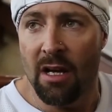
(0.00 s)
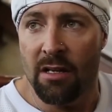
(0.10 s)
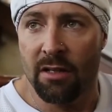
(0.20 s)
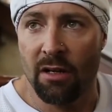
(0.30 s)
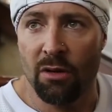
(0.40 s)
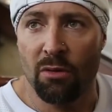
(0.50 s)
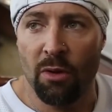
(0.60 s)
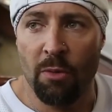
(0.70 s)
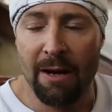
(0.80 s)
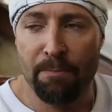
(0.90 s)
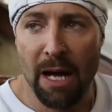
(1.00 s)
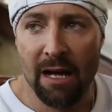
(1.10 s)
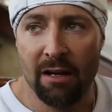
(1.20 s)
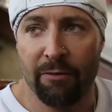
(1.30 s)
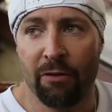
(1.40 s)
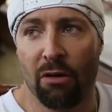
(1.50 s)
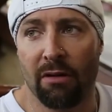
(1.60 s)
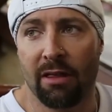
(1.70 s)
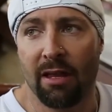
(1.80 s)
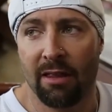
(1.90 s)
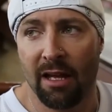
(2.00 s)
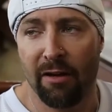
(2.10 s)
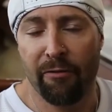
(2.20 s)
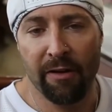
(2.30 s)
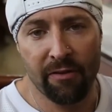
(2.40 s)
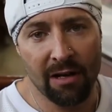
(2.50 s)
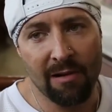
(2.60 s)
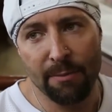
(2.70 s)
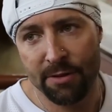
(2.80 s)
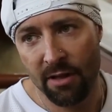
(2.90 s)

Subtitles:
So we went back and forth there, 15 reps,